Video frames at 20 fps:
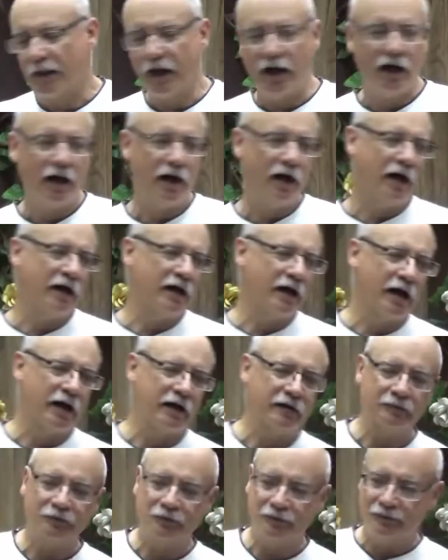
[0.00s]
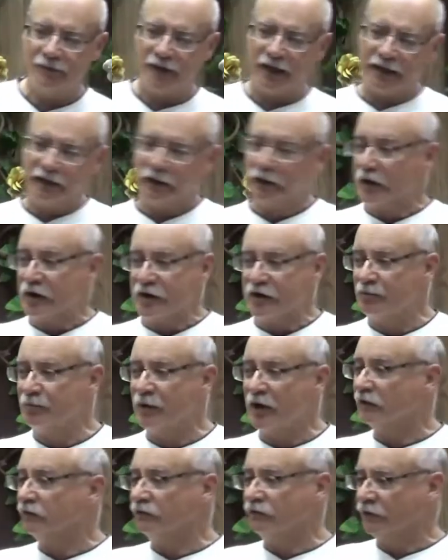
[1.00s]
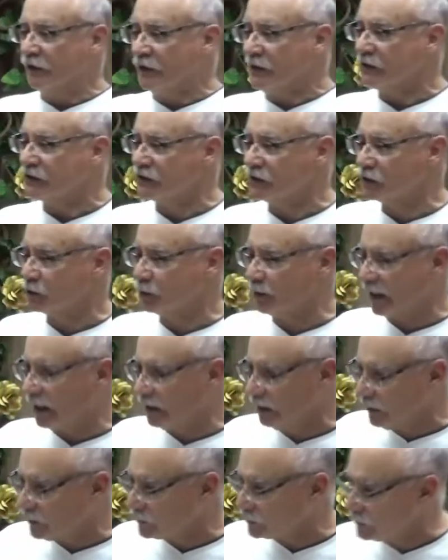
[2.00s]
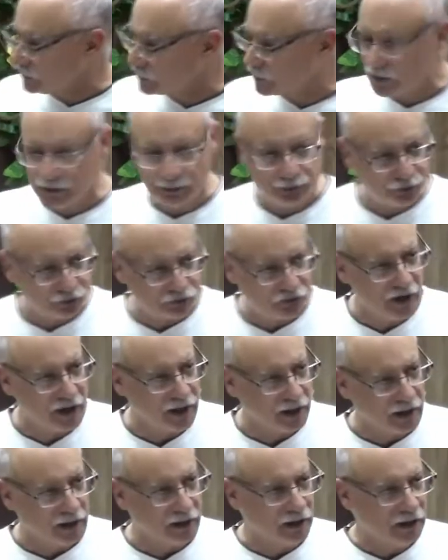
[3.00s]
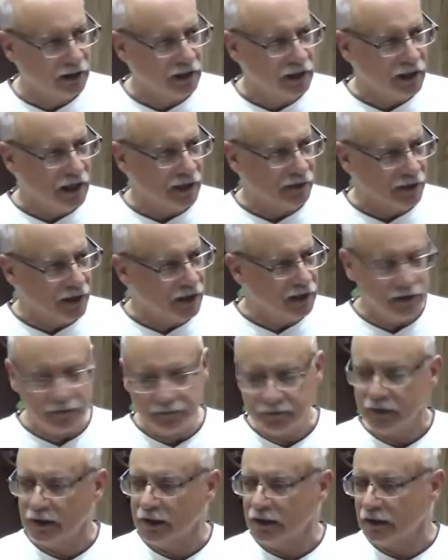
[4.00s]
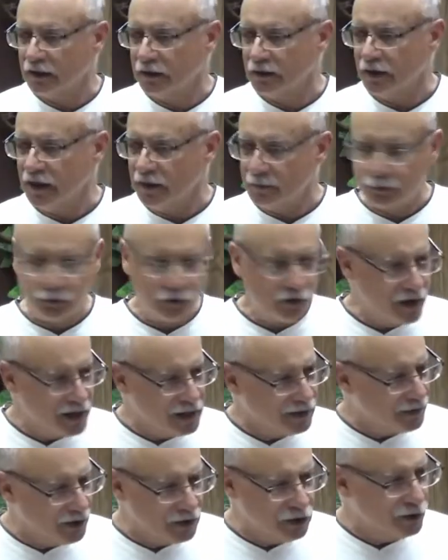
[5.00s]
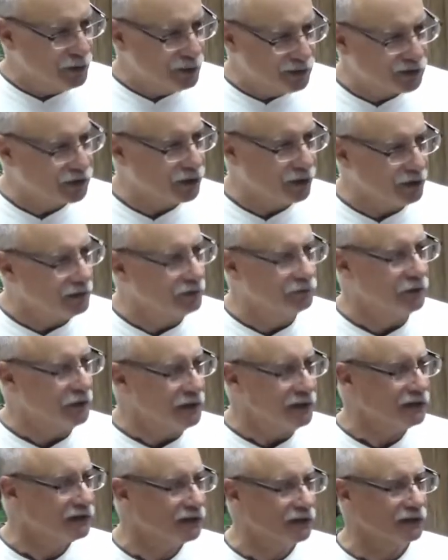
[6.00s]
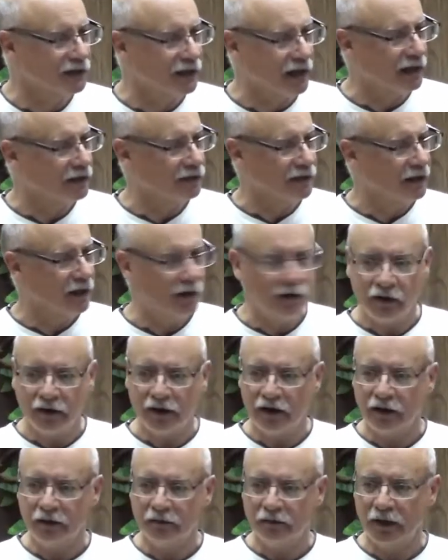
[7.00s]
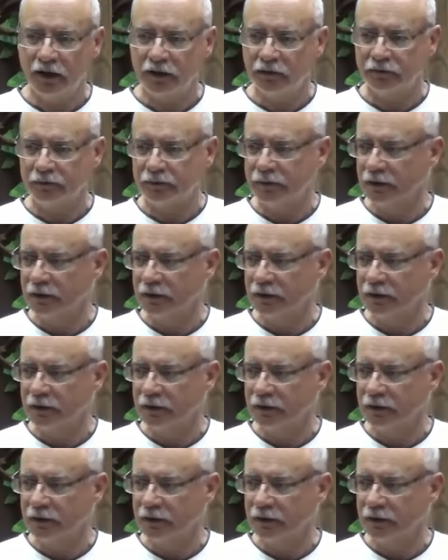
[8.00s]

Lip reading: I learn about verses when I listen to them pray, and they pray and they use certain verses, and I think, oh, I